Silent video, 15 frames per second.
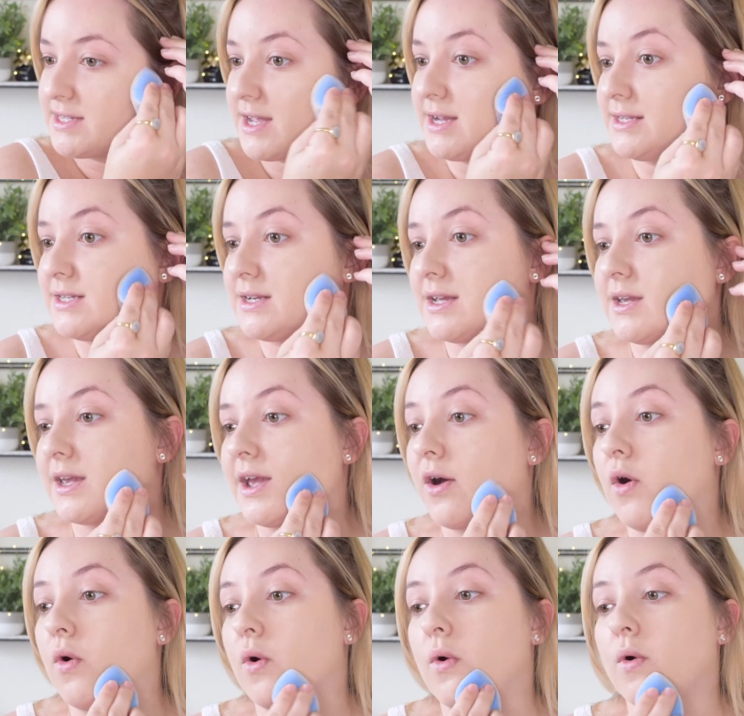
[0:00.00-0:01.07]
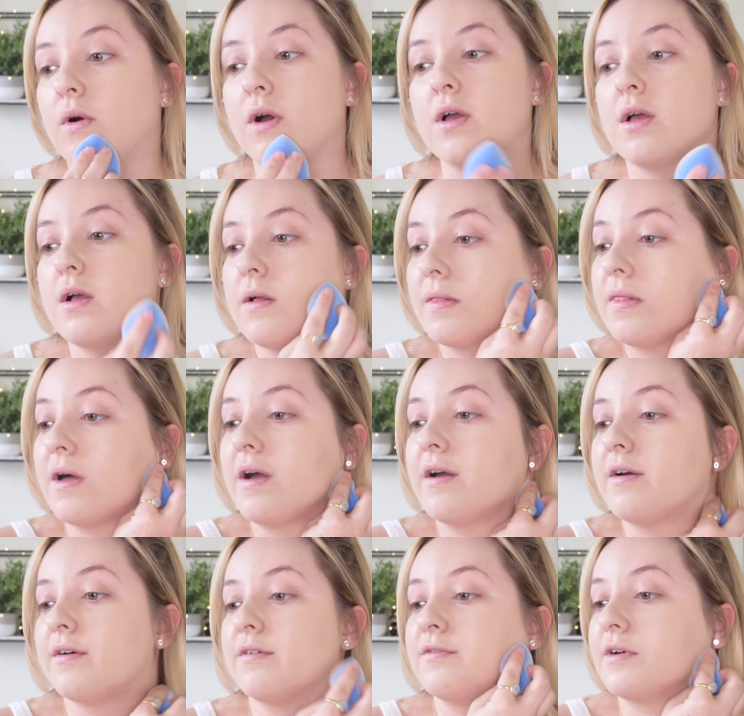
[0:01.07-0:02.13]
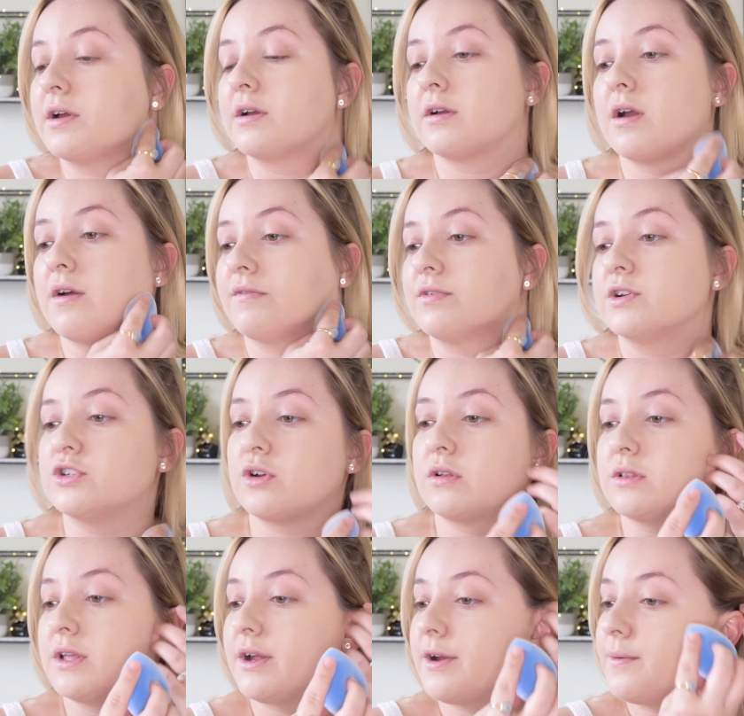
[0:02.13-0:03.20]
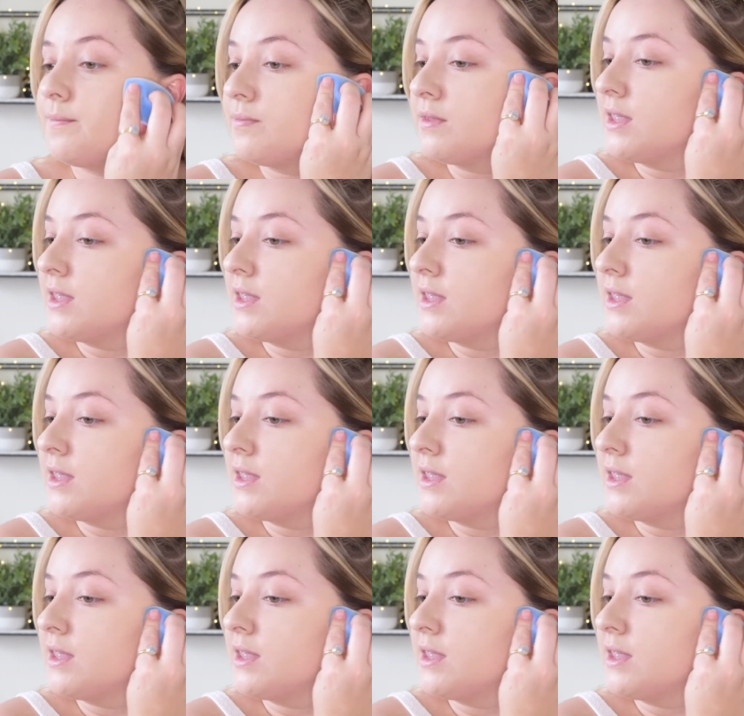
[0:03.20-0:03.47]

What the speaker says: I didn't get a whole lot of coverage on there.